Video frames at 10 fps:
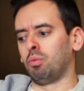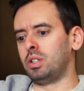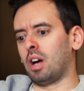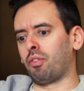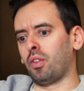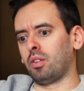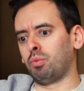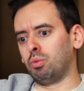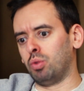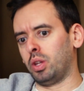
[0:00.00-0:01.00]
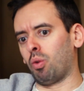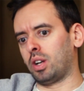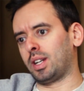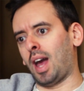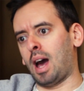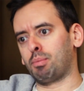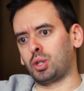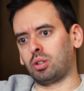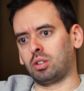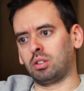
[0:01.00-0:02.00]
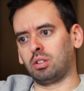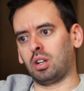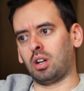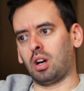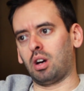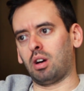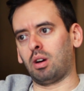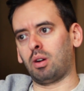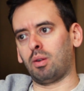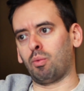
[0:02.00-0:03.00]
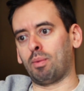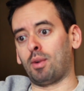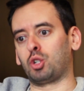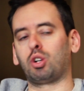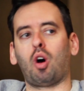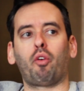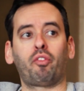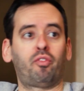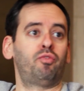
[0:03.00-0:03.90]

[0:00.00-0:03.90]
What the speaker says: we really wanted to capture what Montreal